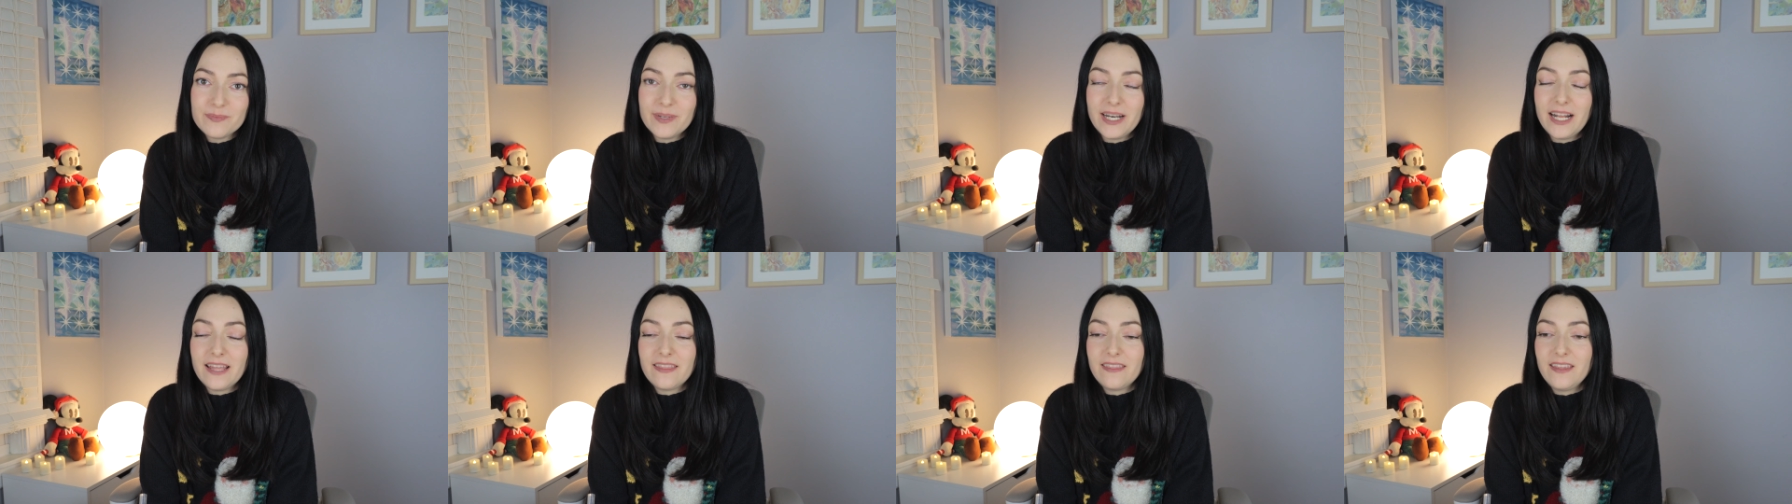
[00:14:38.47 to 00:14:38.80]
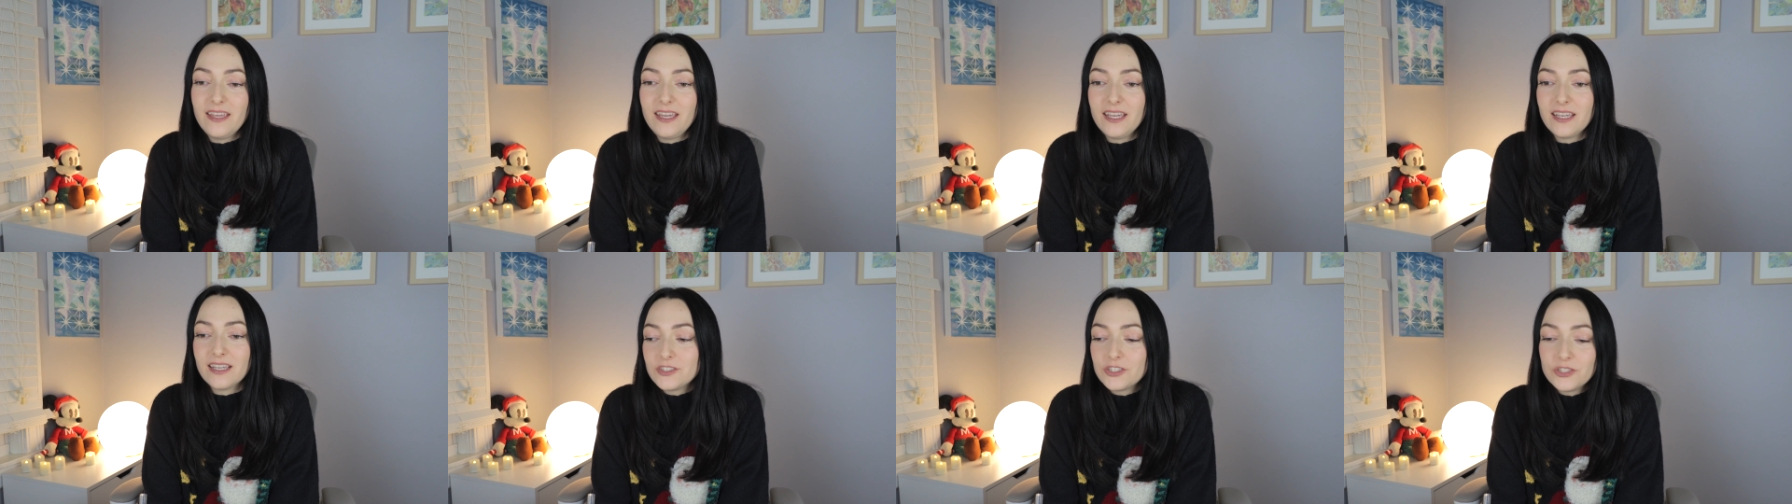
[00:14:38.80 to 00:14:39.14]
but I
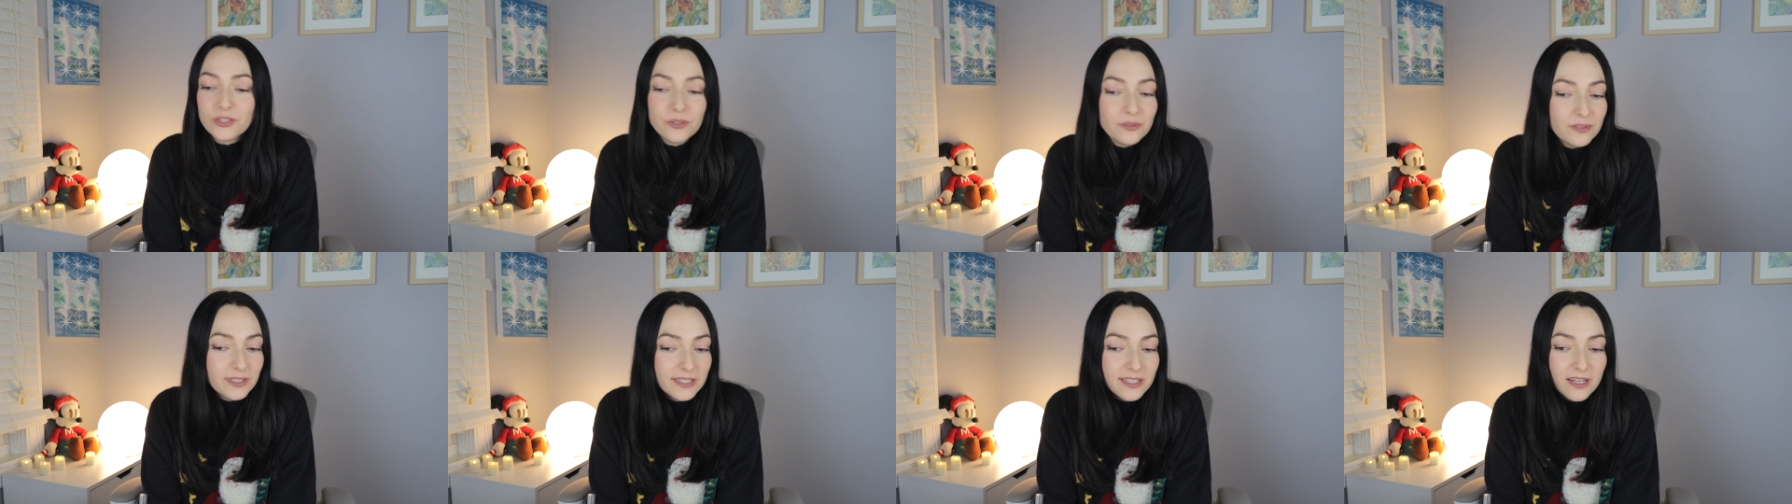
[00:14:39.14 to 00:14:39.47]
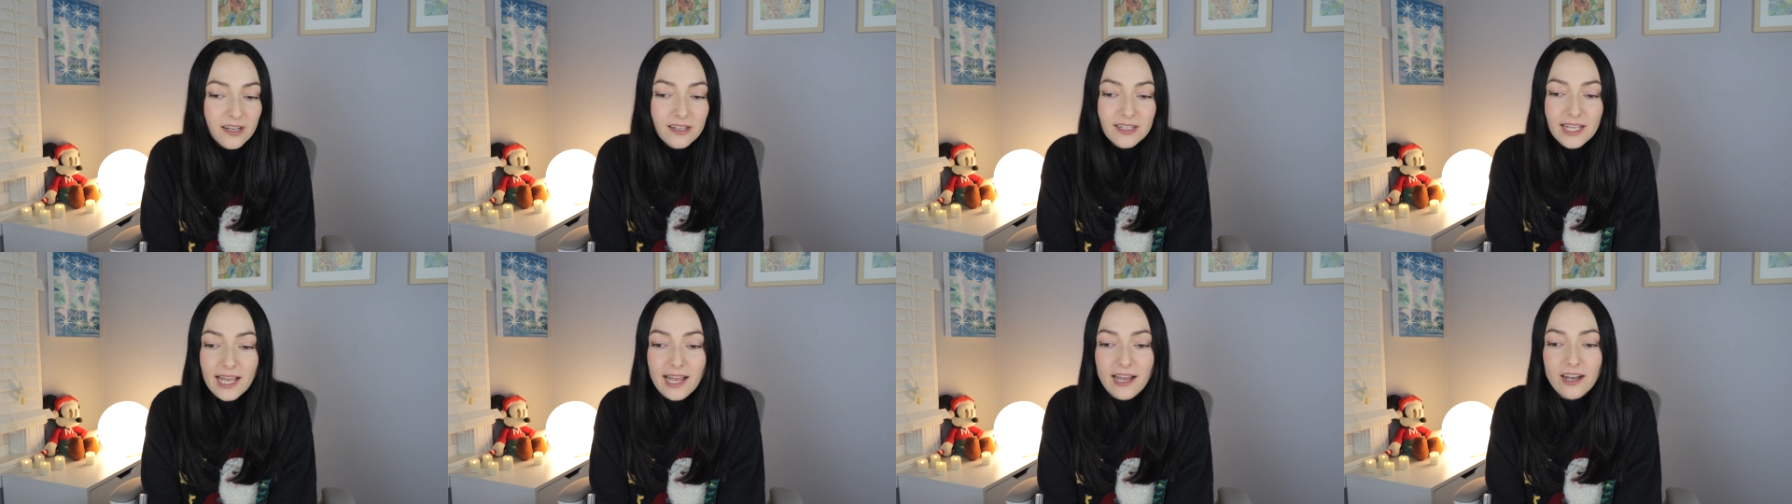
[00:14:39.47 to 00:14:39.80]
think tune it
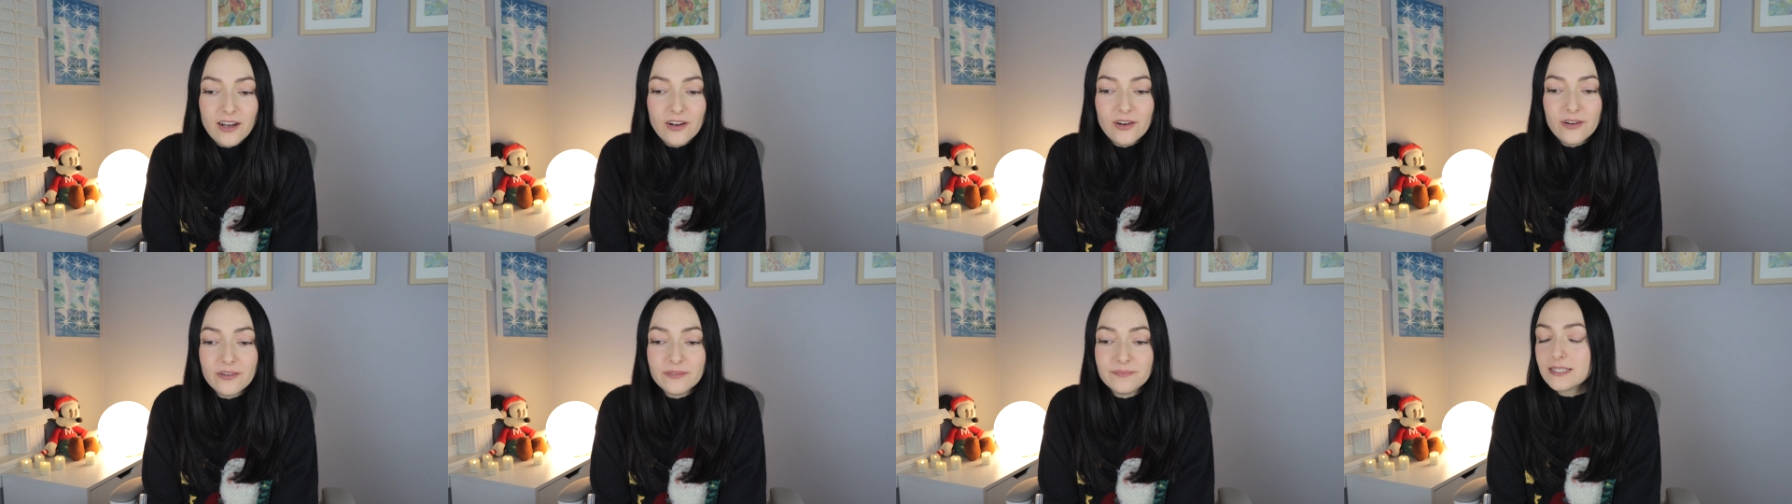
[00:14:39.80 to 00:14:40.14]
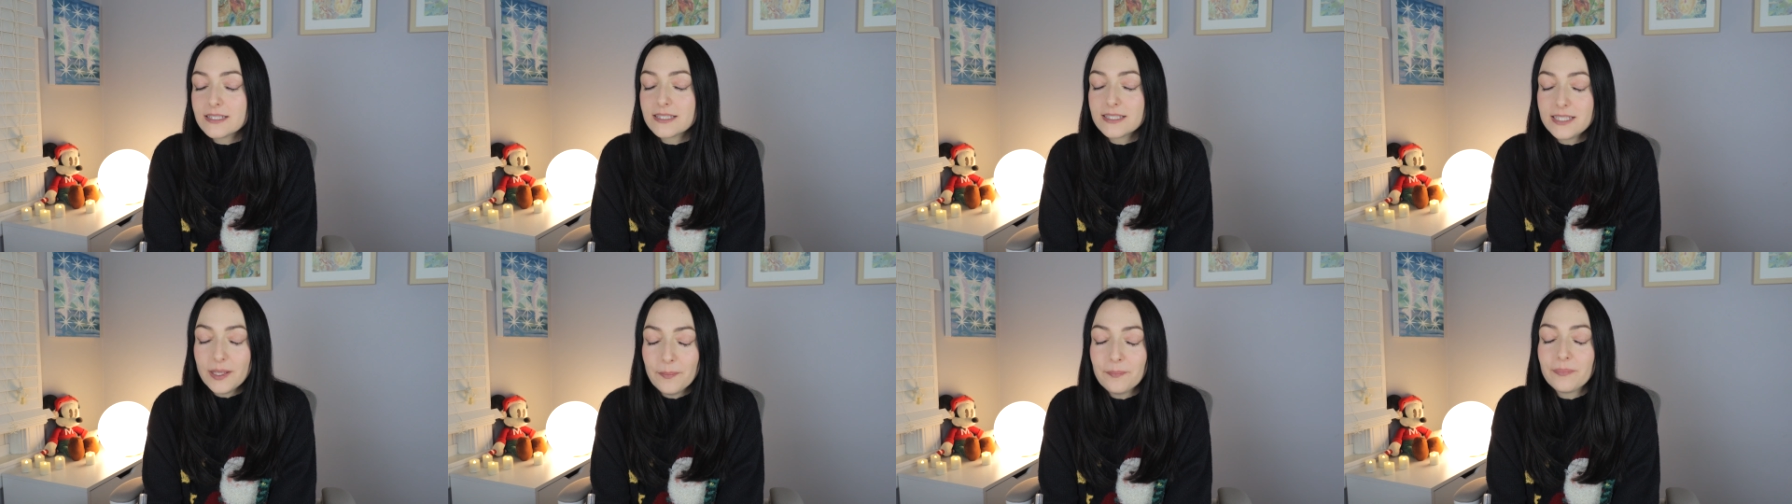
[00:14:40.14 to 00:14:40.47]
all
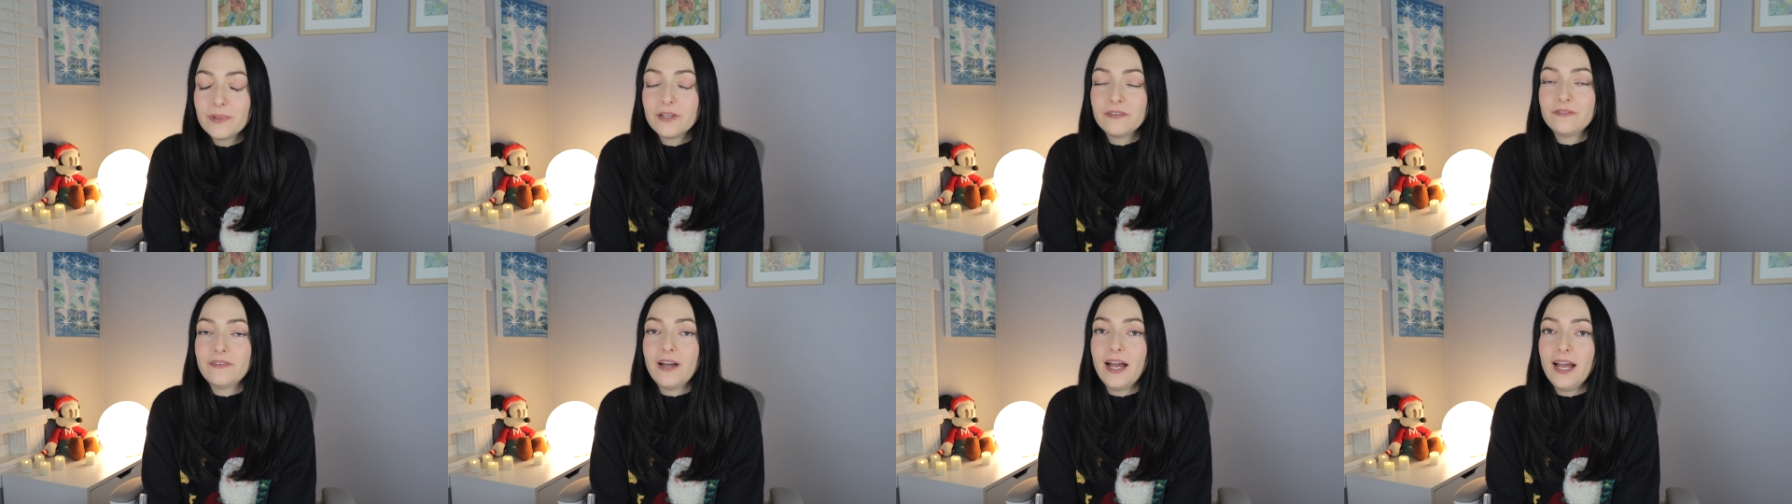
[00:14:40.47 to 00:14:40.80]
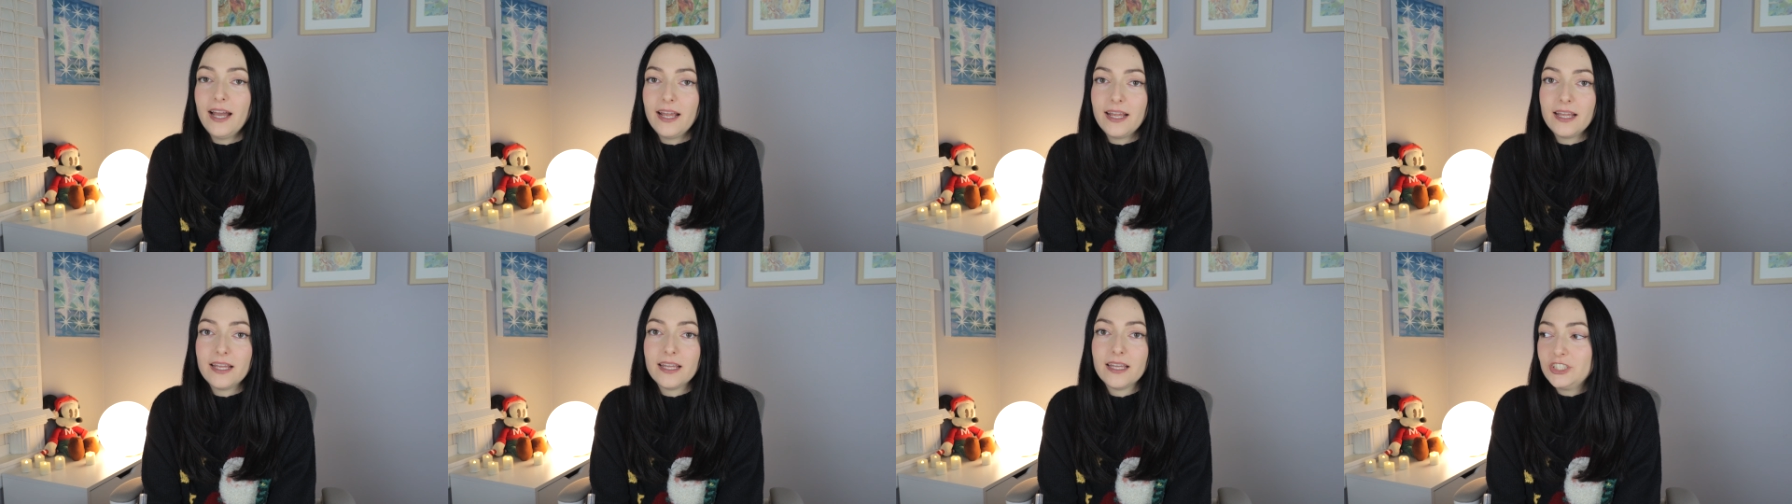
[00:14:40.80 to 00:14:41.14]
out,
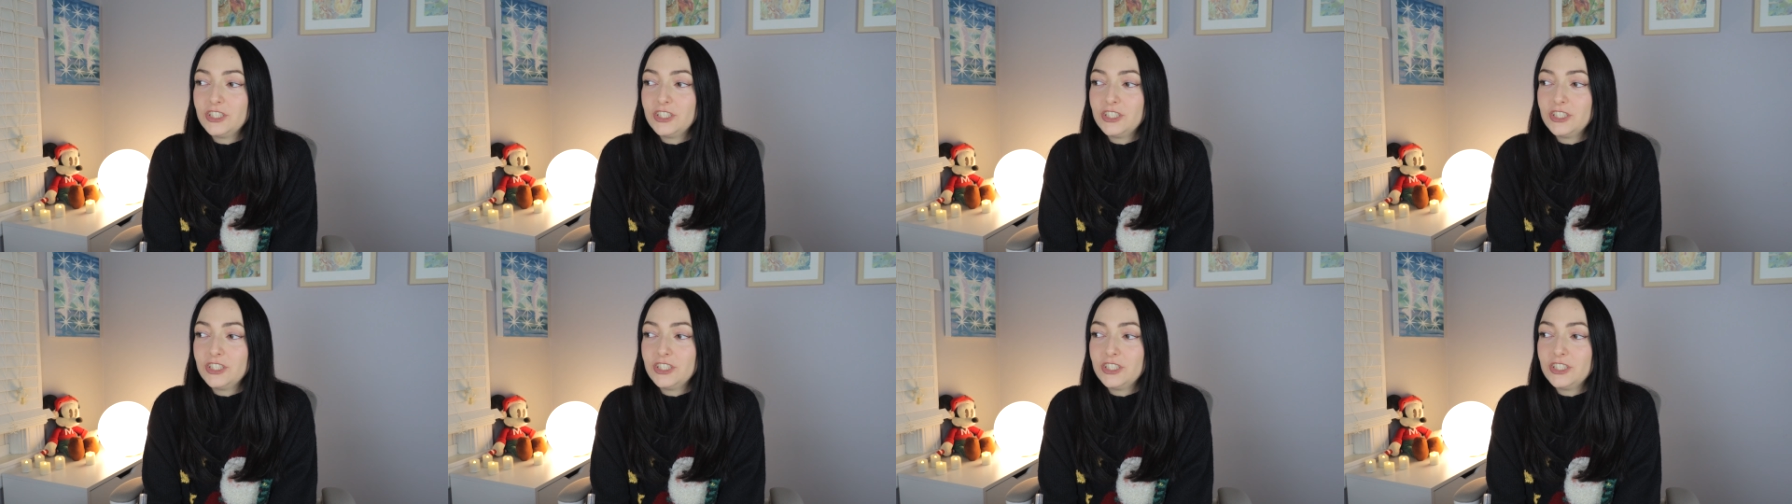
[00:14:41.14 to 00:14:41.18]
simplify.